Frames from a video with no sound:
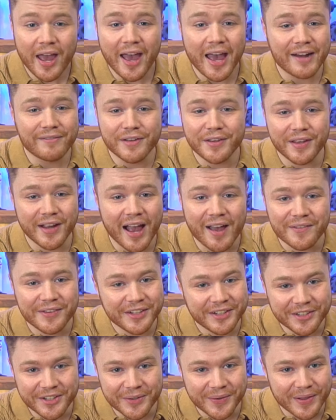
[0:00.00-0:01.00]
everything having
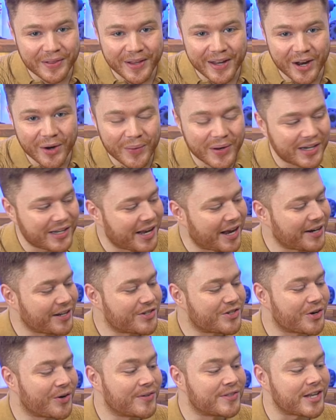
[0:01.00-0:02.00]
to do with LEGO Indiana
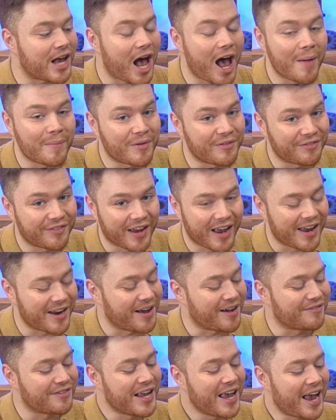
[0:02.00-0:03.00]
Jones, I'm a fan
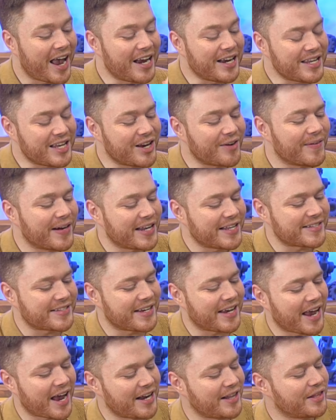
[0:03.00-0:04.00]
of. And here it is
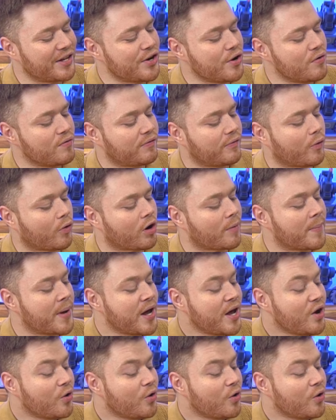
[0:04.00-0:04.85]
again in the new form.